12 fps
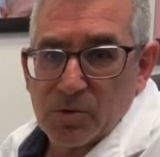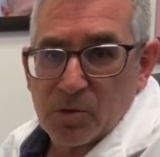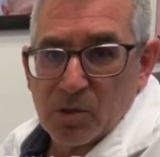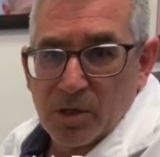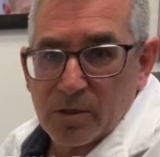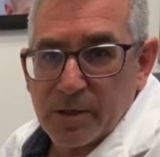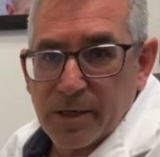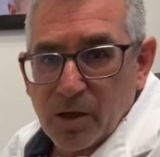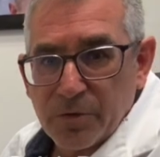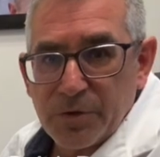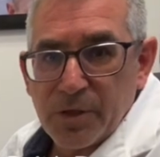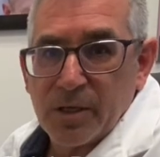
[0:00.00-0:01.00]
longer
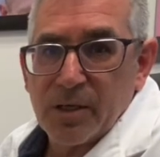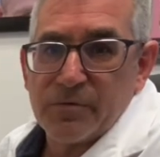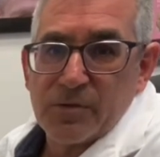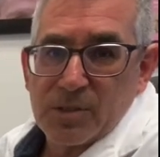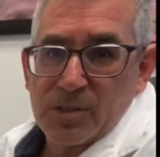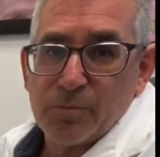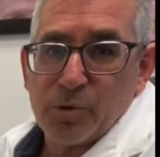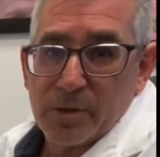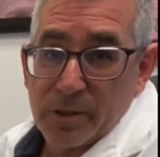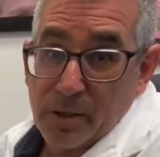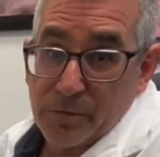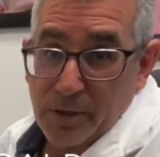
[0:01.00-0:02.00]
healthy enough to support
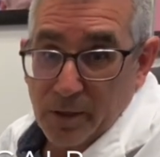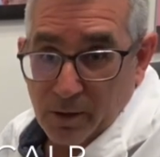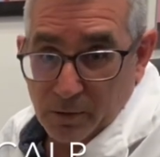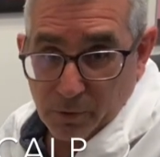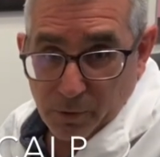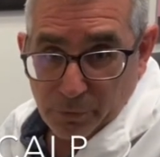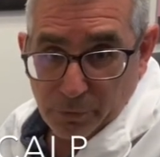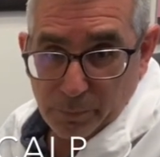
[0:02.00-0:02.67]
healthy hair growth.